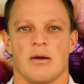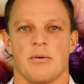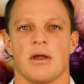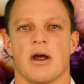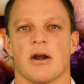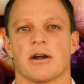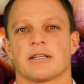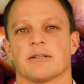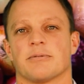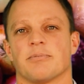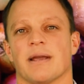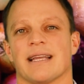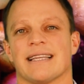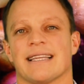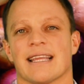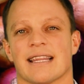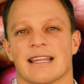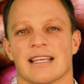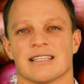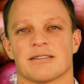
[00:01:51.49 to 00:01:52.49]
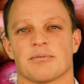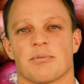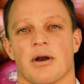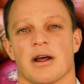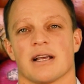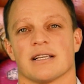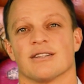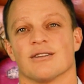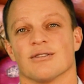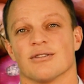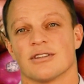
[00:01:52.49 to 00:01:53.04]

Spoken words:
We are expecting this price to